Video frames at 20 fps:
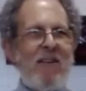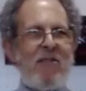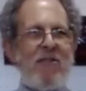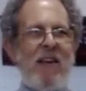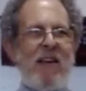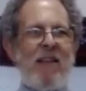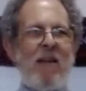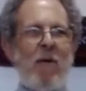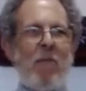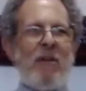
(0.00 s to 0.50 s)

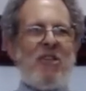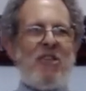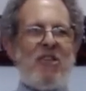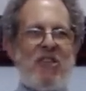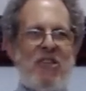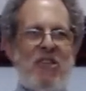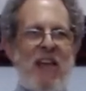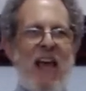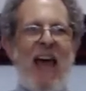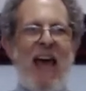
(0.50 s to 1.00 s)
thing that we
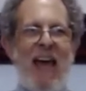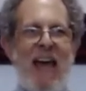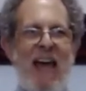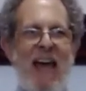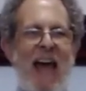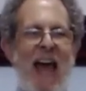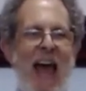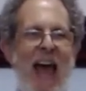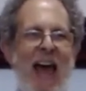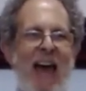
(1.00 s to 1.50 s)

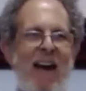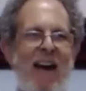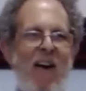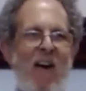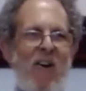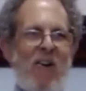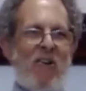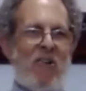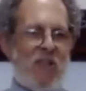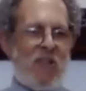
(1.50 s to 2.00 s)
say at
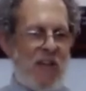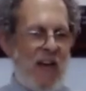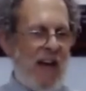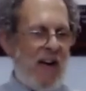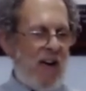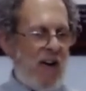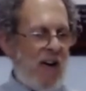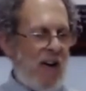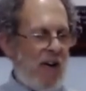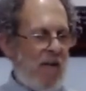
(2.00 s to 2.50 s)
our
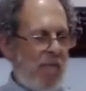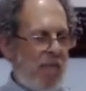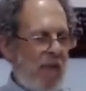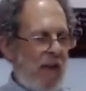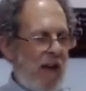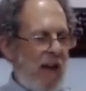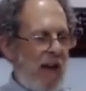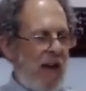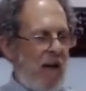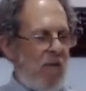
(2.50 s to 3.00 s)
Seder,
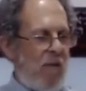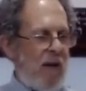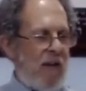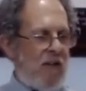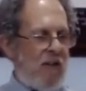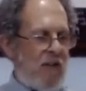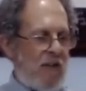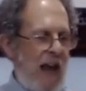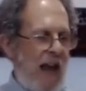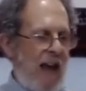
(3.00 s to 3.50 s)
we
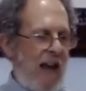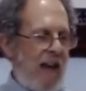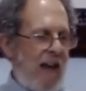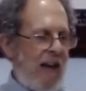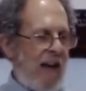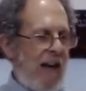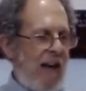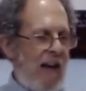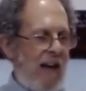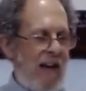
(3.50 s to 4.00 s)
say
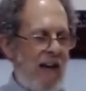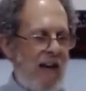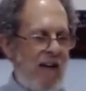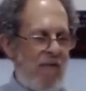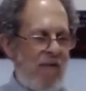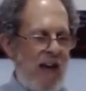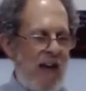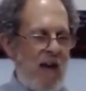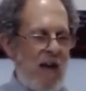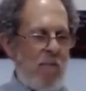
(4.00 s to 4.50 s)
it in
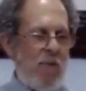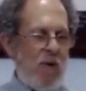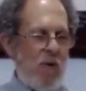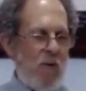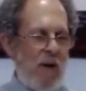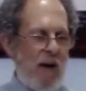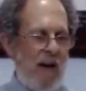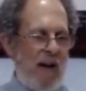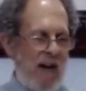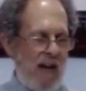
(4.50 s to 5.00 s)

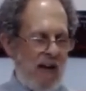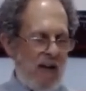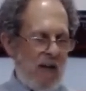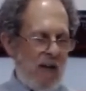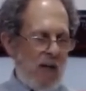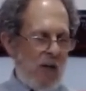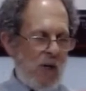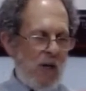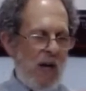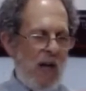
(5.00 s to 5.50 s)
Hebrew and in
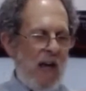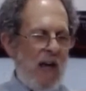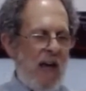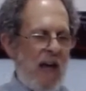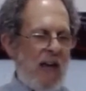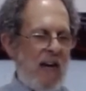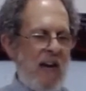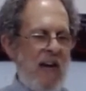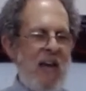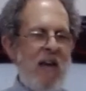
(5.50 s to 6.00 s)
English.
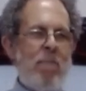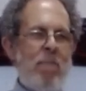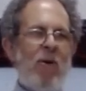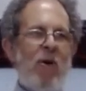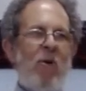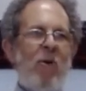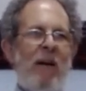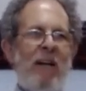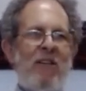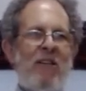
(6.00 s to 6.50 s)
In
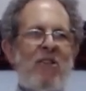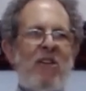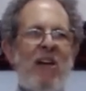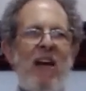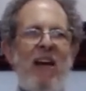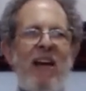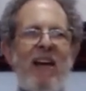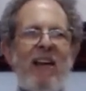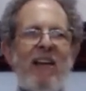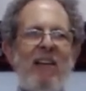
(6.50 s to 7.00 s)
Hebrew, it's
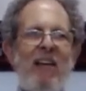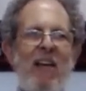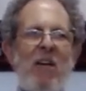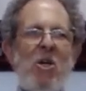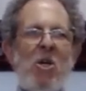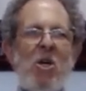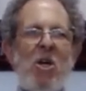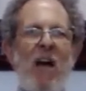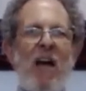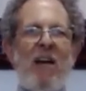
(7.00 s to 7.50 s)

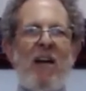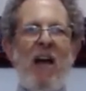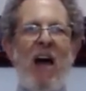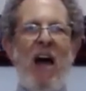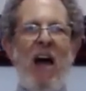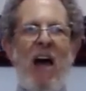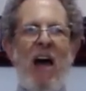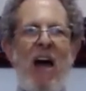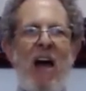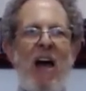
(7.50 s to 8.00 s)

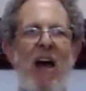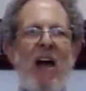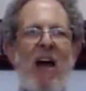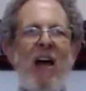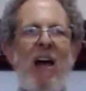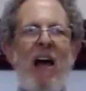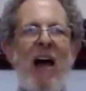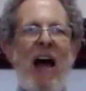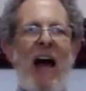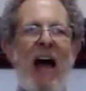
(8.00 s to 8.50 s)
Lishana
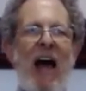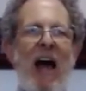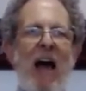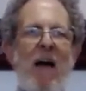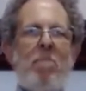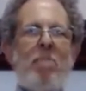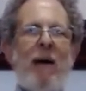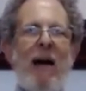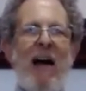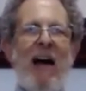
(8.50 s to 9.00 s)

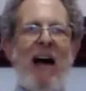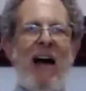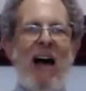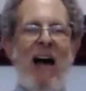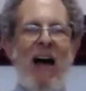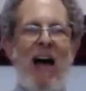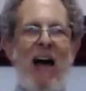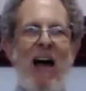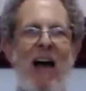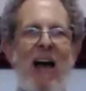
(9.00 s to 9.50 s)

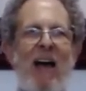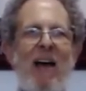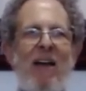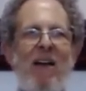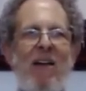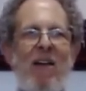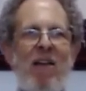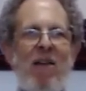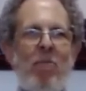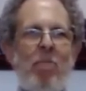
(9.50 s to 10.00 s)
Haba'ah
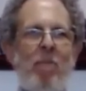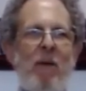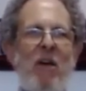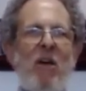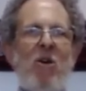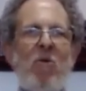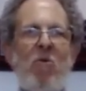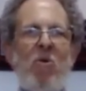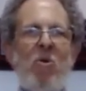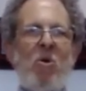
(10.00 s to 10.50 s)

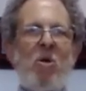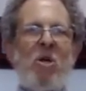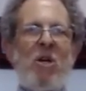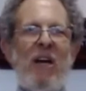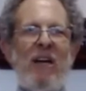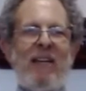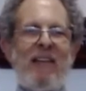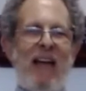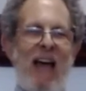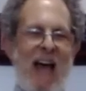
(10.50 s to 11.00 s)

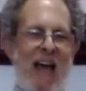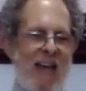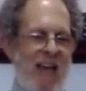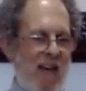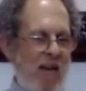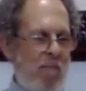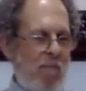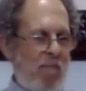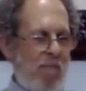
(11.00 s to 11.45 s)
B'Yerushalayim.